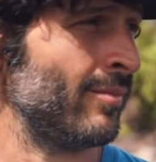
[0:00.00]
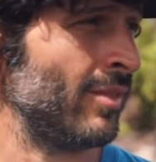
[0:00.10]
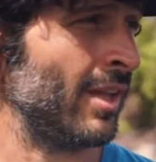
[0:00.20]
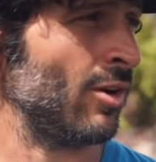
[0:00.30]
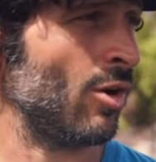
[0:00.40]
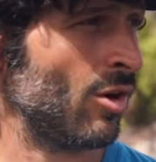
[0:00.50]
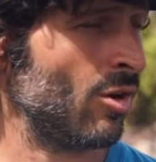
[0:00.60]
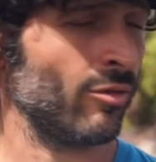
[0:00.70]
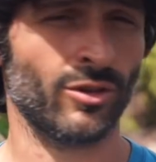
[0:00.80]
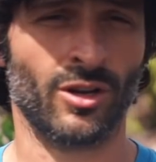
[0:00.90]
like
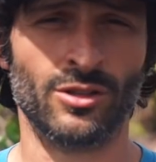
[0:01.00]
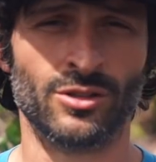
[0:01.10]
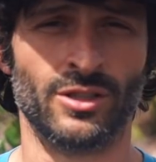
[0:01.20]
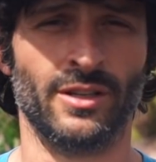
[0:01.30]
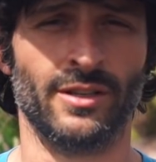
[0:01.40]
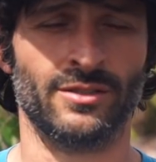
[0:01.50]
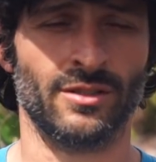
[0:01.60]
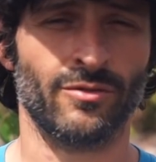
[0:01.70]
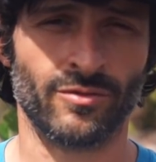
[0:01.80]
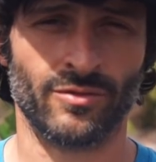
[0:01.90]
over 100 years
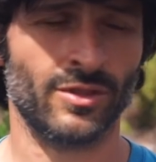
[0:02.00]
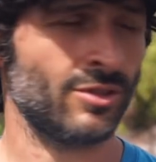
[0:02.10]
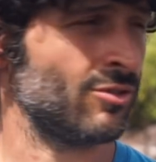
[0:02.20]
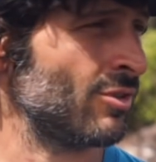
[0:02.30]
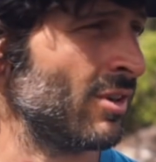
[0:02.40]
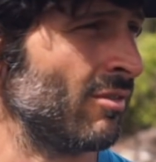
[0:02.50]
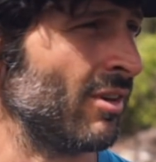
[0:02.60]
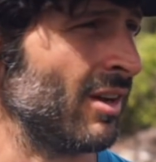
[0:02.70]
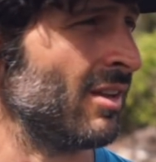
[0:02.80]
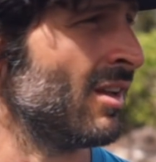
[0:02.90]
if it's treated
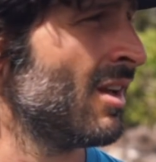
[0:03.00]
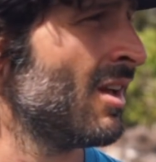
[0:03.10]
right.